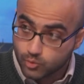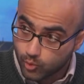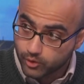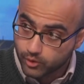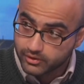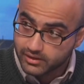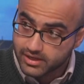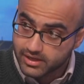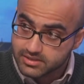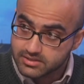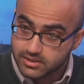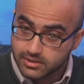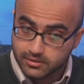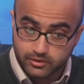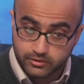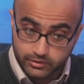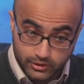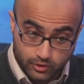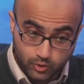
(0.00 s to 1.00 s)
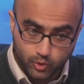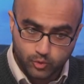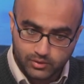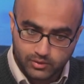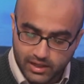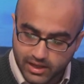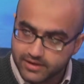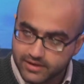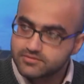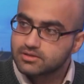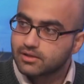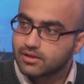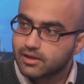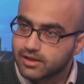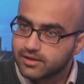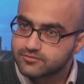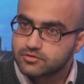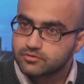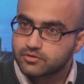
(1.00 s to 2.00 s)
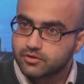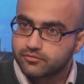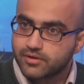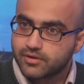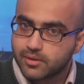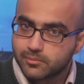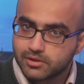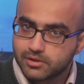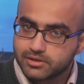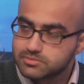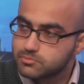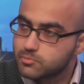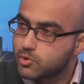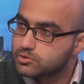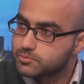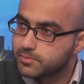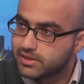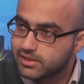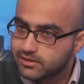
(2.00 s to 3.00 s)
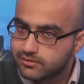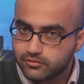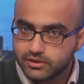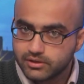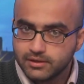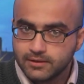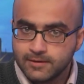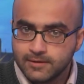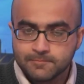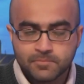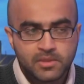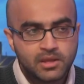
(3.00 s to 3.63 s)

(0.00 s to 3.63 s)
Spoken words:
organize their own lives and the lives of their families most meaningfully.